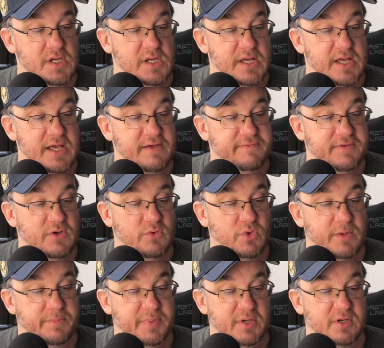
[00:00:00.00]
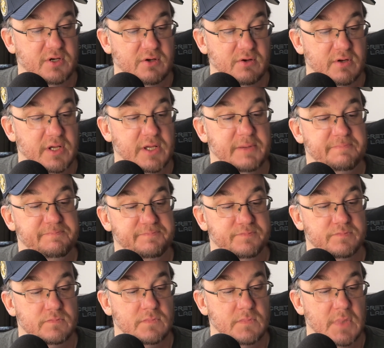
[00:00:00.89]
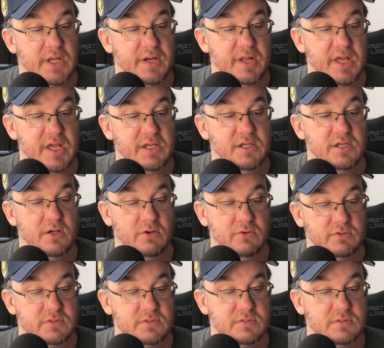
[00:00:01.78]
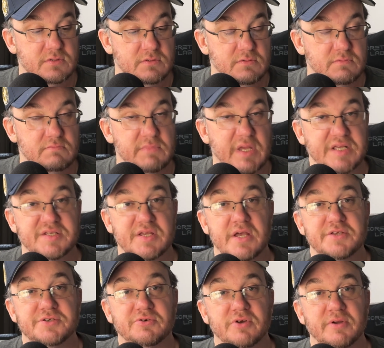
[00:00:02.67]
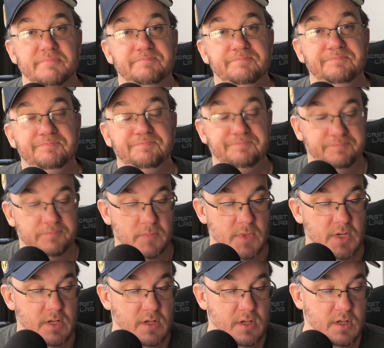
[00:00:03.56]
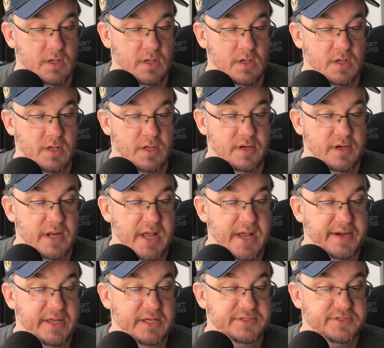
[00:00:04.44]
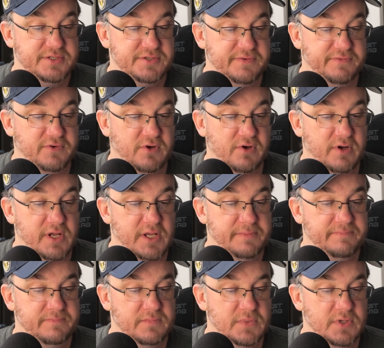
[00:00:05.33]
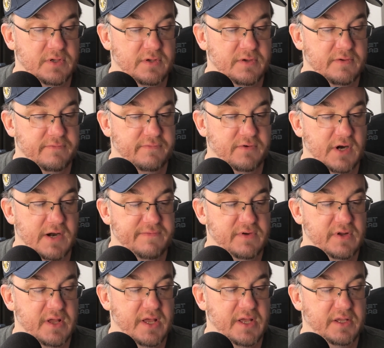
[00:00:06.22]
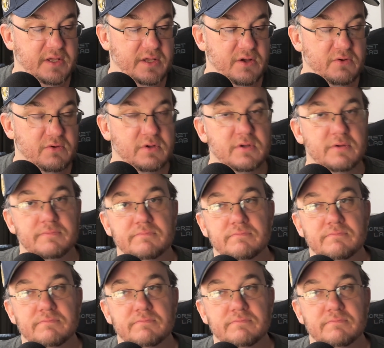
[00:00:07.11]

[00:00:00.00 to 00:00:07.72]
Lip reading: Heavy whipping cream and egg yolks makes ice cream. 9 ounces of cream for every egg yolk.